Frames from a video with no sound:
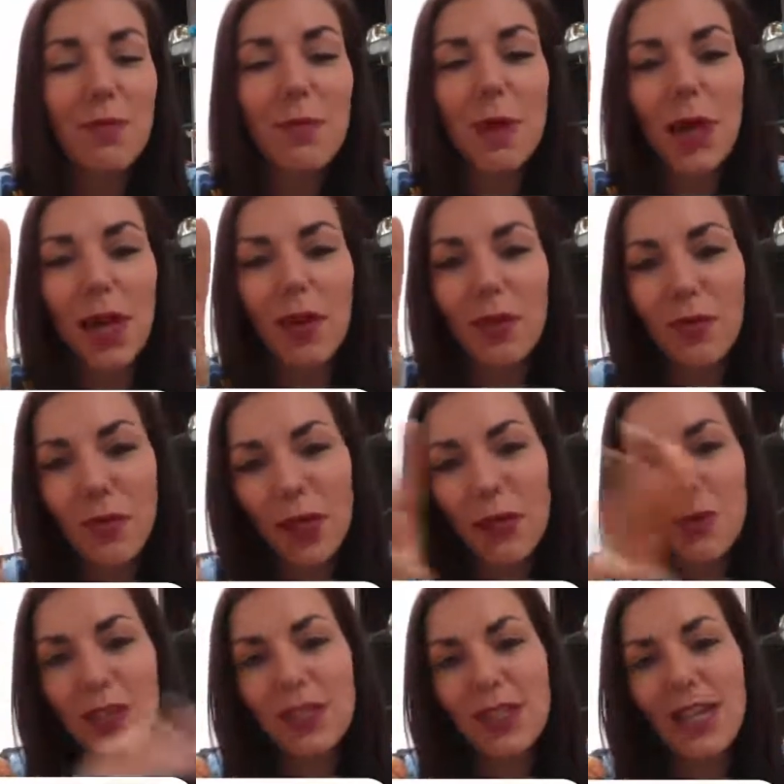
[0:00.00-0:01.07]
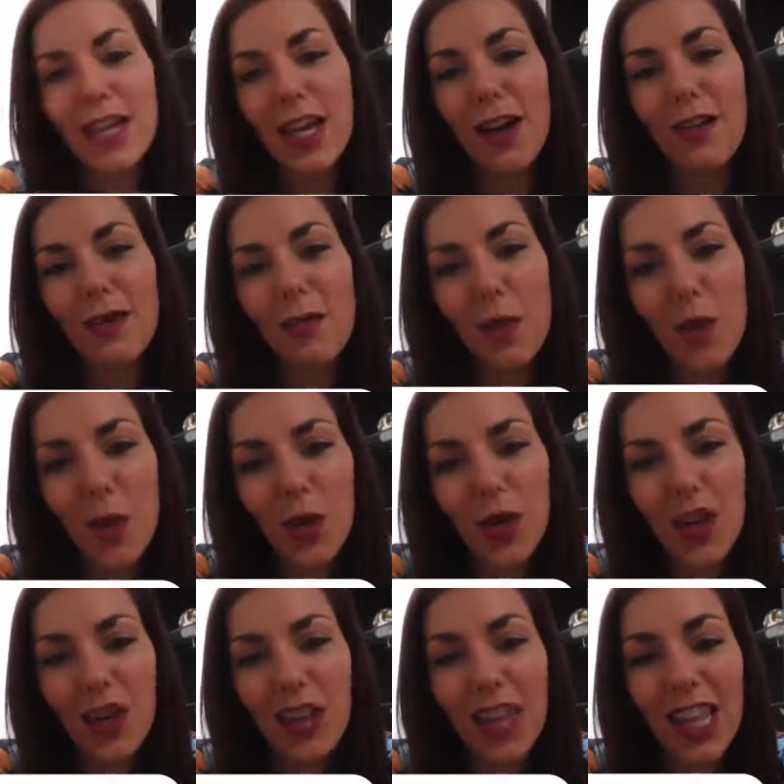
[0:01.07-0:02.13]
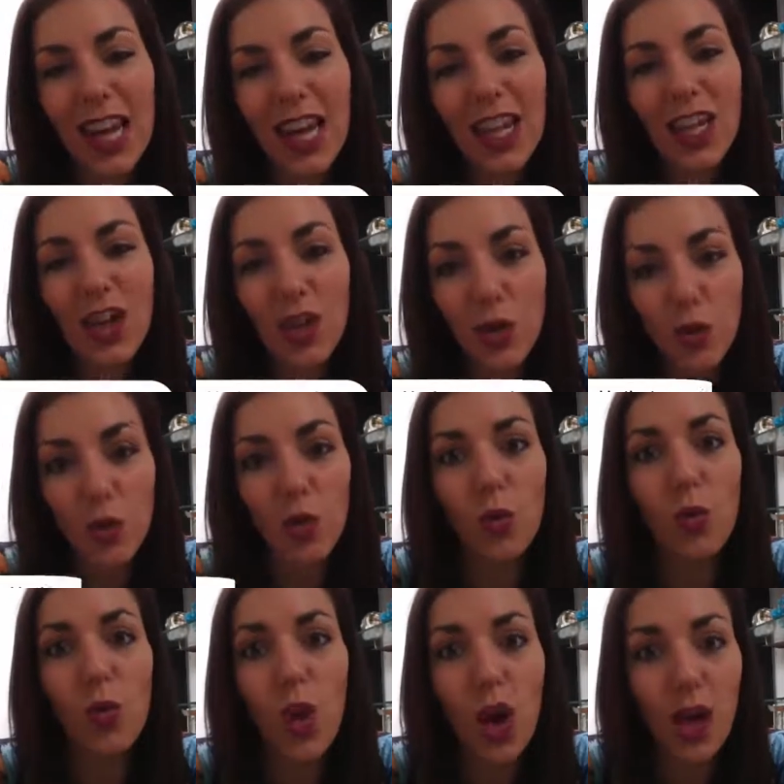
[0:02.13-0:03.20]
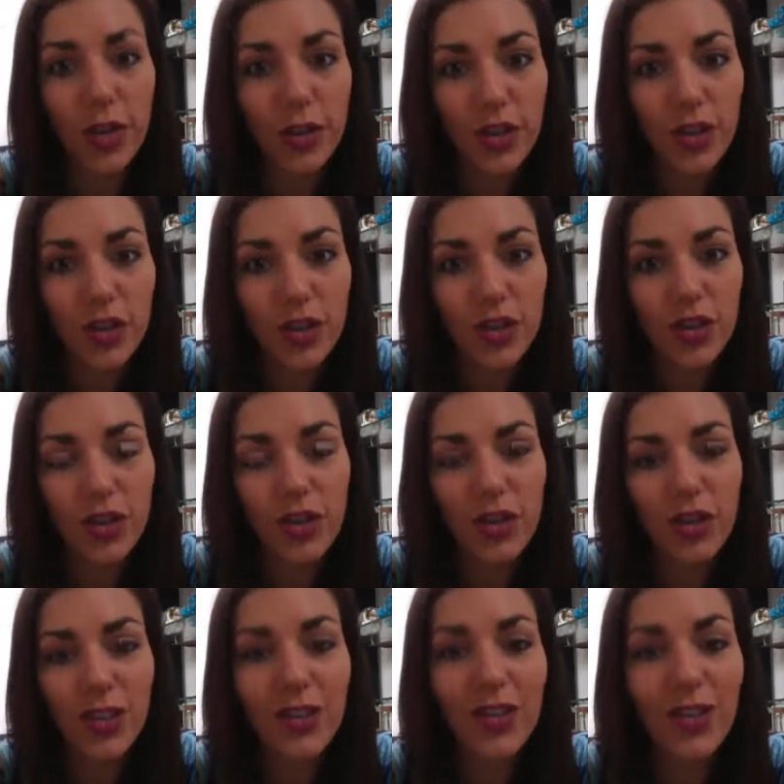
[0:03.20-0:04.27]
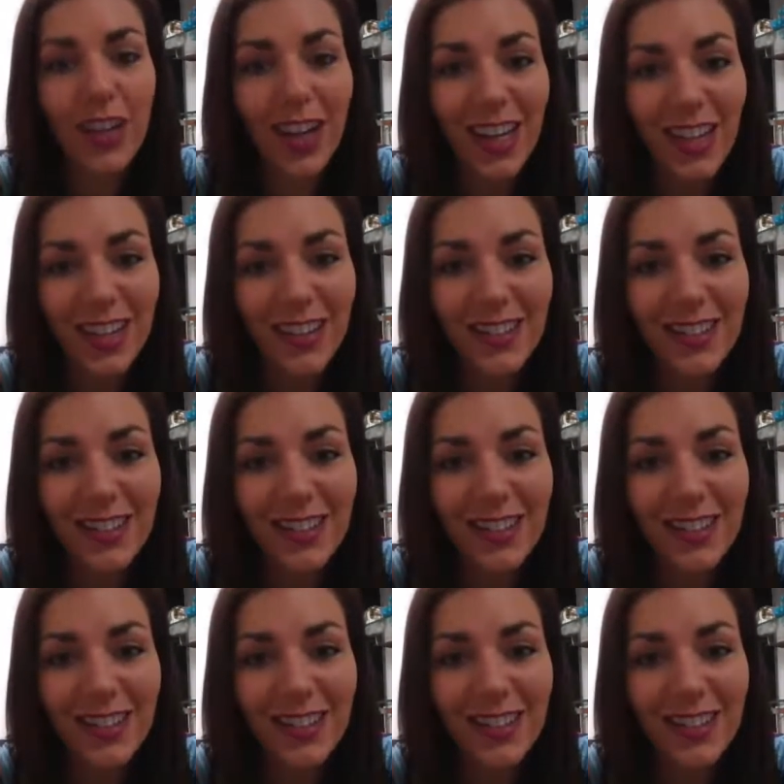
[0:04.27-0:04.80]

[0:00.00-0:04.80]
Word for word: and frequency of porn that you watch, right?